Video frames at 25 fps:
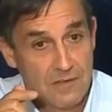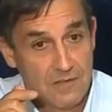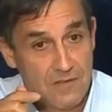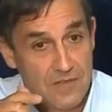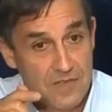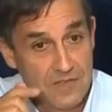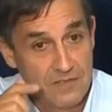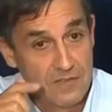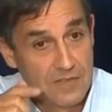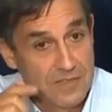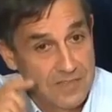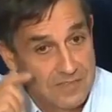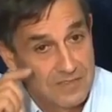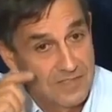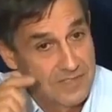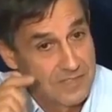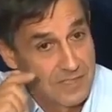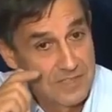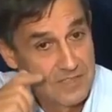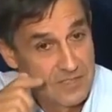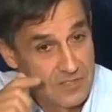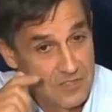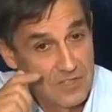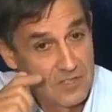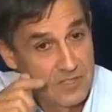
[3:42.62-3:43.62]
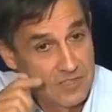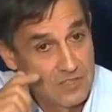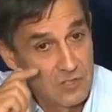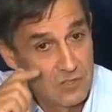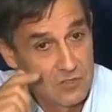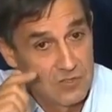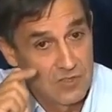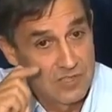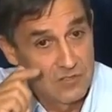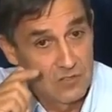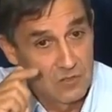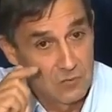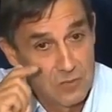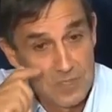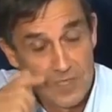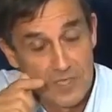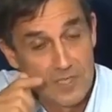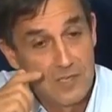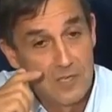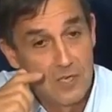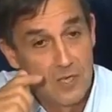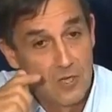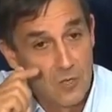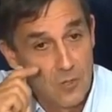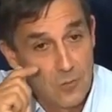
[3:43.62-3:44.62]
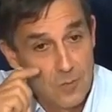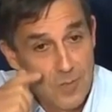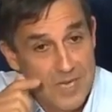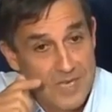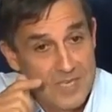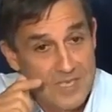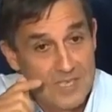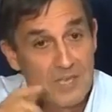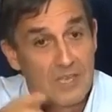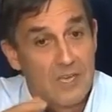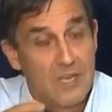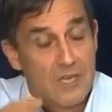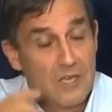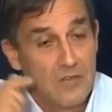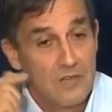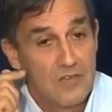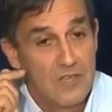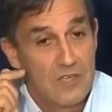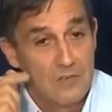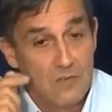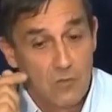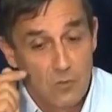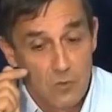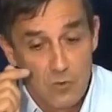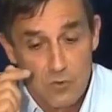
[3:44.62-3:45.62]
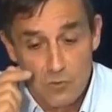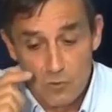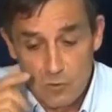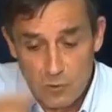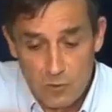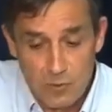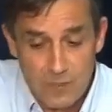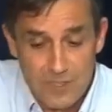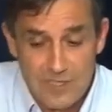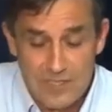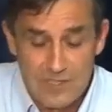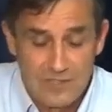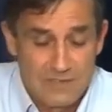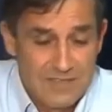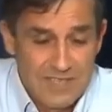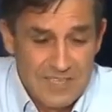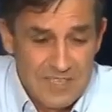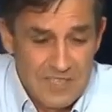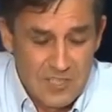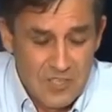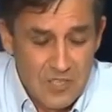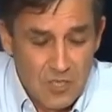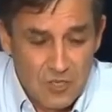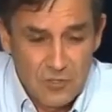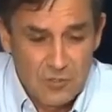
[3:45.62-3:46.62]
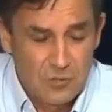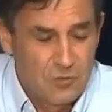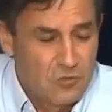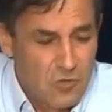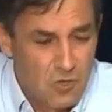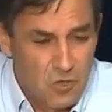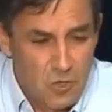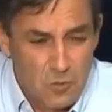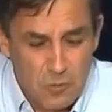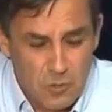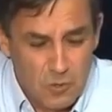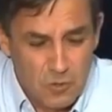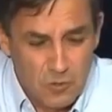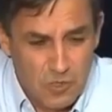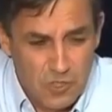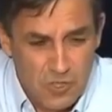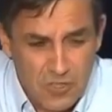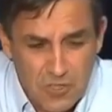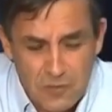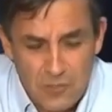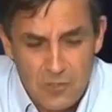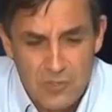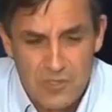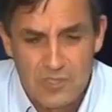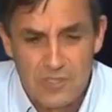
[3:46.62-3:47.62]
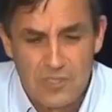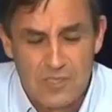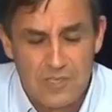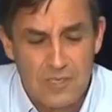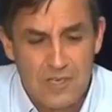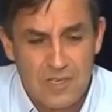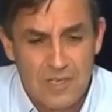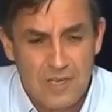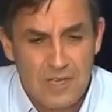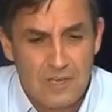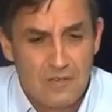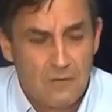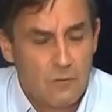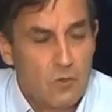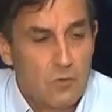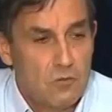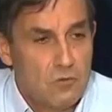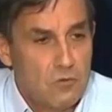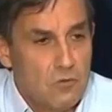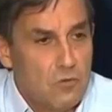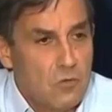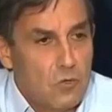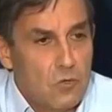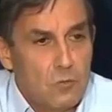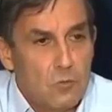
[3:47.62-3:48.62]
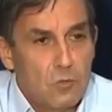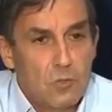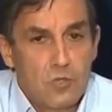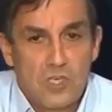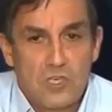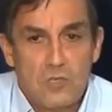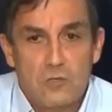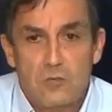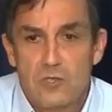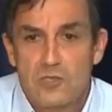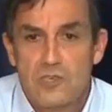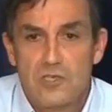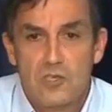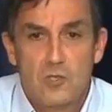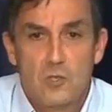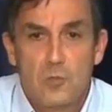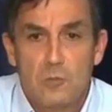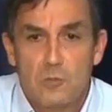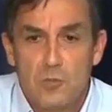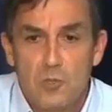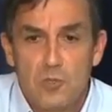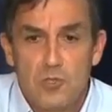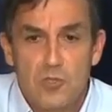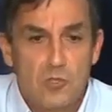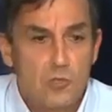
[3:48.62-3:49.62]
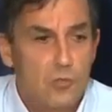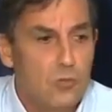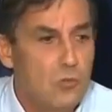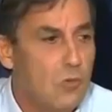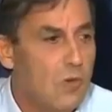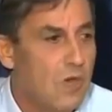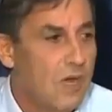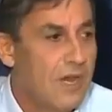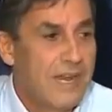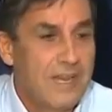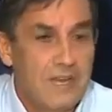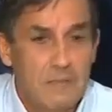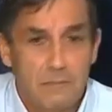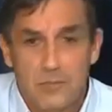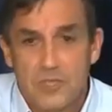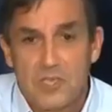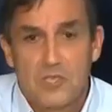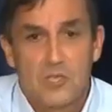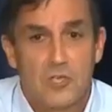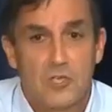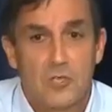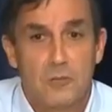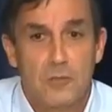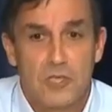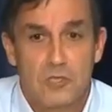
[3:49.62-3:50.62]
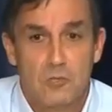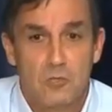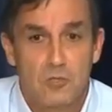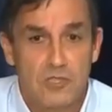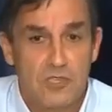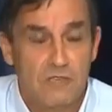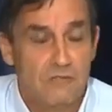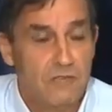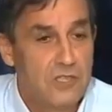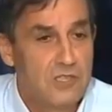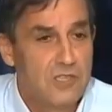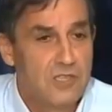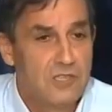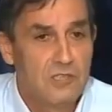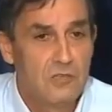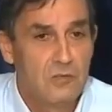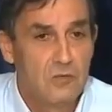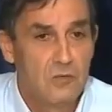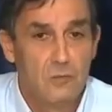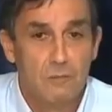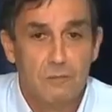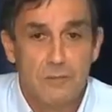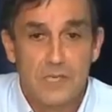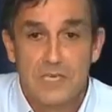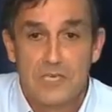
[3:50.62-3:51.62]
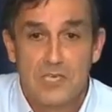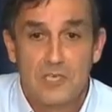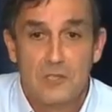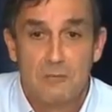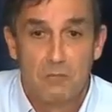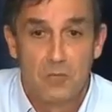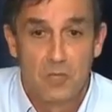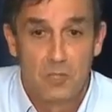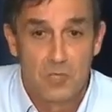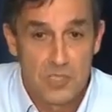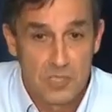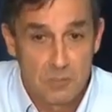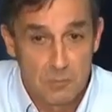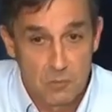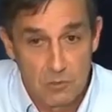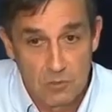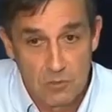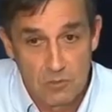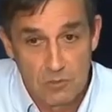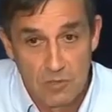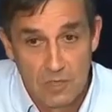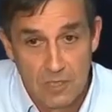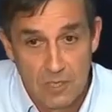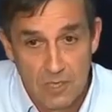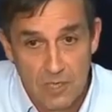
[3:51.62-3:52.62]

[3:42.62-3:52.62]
It's really amazing. The euro is not a normal currency. The normal currency is supposed to help economic activity or make it possible,